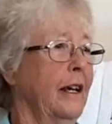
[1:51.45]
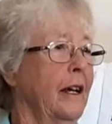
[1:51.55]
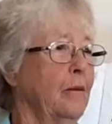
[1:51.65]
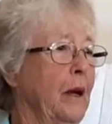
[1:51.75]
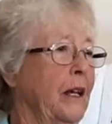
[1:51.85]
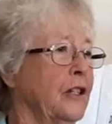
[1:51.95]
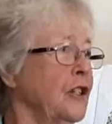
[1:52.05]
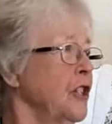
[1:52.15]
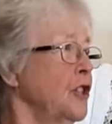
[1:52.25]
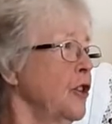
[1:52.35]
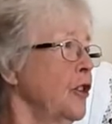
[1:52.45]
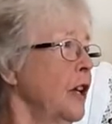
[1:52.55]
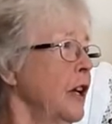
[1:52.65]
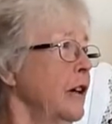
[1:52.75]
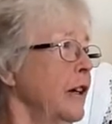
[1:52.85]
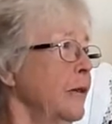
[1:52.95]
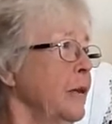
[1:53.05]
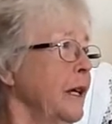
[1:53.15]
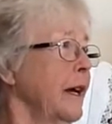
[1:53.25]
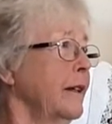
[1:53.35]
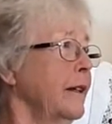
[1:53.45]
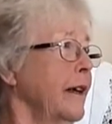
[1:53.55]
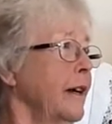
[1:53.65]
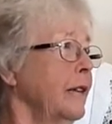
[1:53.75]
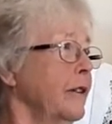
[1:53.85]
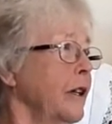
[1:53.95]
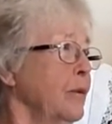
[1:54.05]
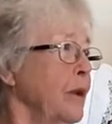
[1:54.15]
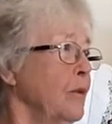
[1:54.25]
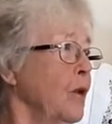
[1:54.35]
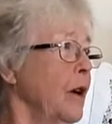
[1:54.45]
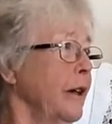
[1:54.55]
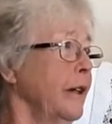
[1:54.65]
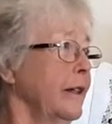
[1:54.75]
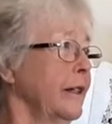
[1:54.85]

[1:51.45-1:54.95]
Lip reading: and we had to stitch on the line, and we cut it out a bit wider.